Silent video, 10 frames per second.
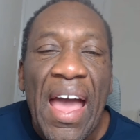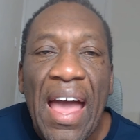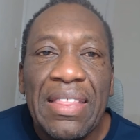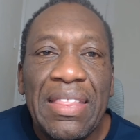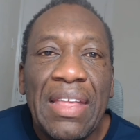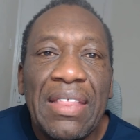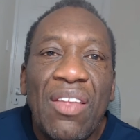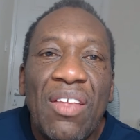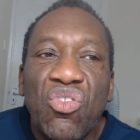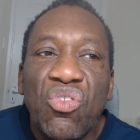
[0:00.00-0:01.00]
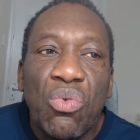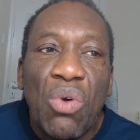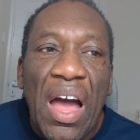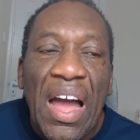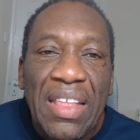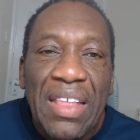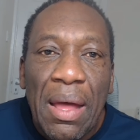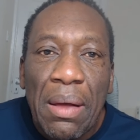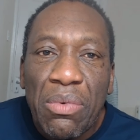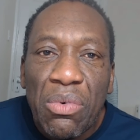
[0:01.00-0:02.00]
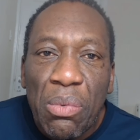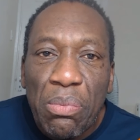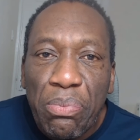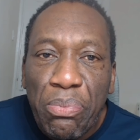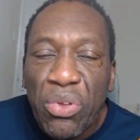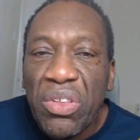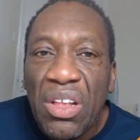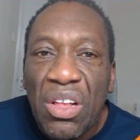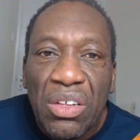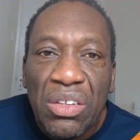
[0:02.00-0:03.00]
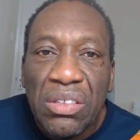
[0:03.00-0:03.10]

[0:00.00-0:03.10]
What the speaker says: And they tend to either put in